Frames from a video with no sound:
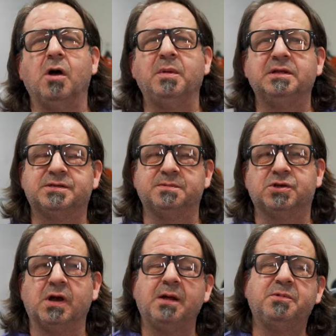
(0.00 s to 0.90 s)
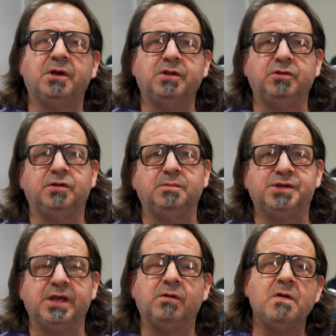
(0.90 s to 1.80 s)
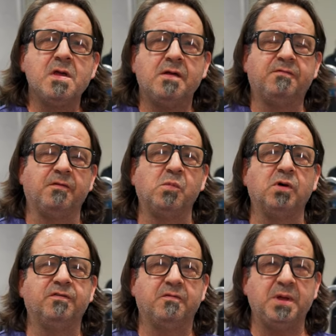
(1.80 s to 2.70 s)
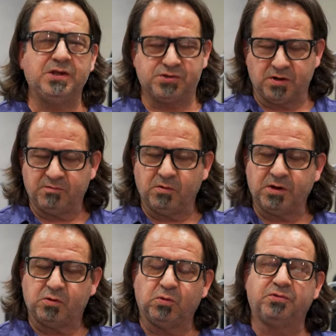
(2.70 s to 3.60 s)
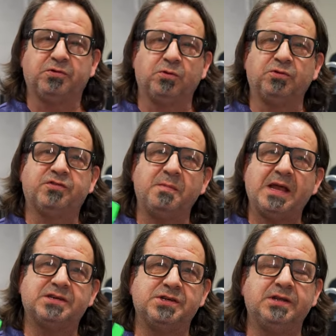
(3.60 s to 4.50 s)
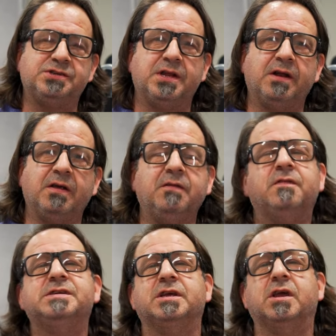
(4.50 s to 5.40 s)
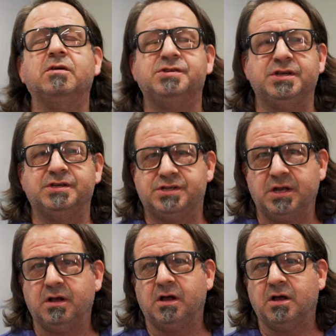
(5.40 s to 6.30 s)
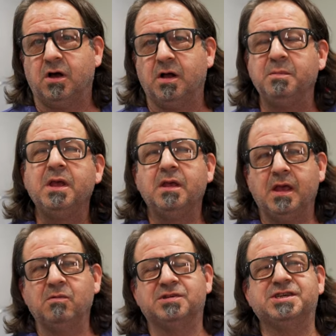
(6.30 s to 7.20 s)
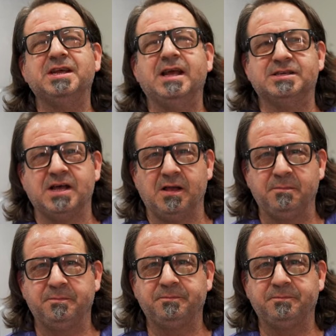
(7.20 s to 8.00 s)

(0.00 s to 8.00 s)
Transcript: comment, and subscribe to our YouTube channel. And for more information on really cool tools from Action Engineering, visit gogsg.com, and we'll see you next time.